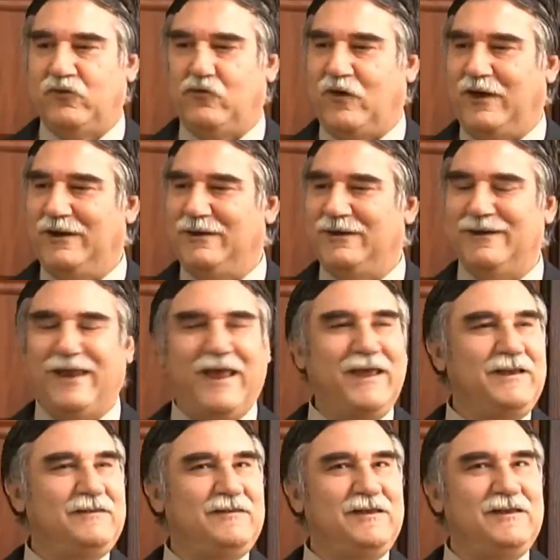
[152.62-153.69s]
decided in
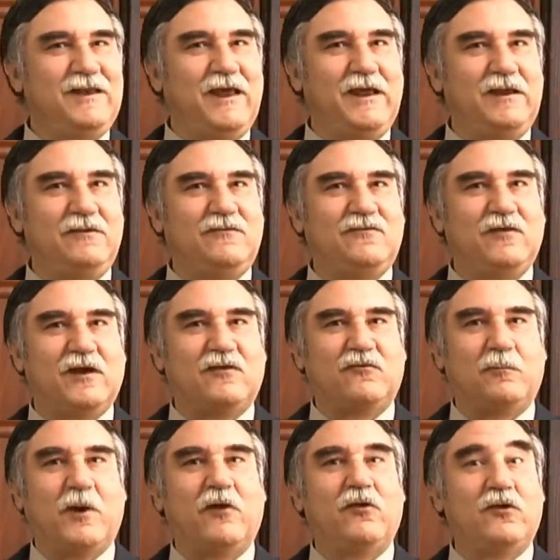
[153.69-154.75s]
1886
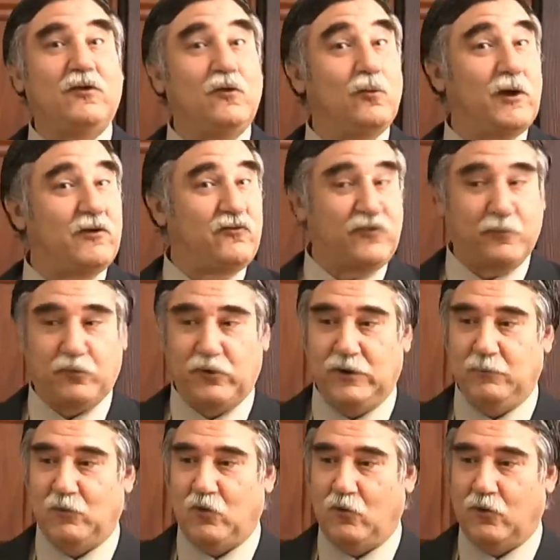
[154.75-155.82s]
by the U.S.
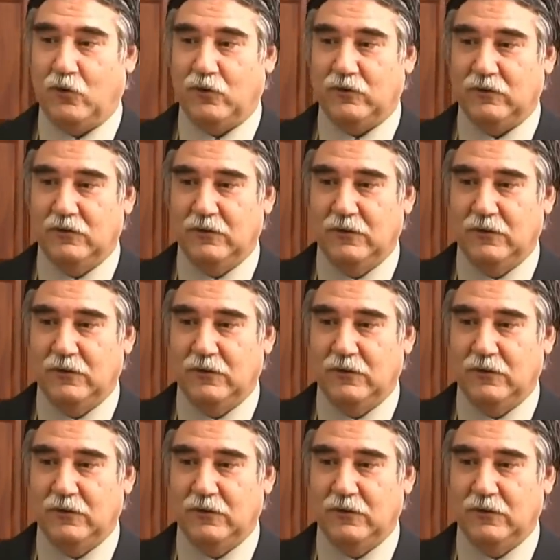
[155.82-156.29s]
Supreme Court.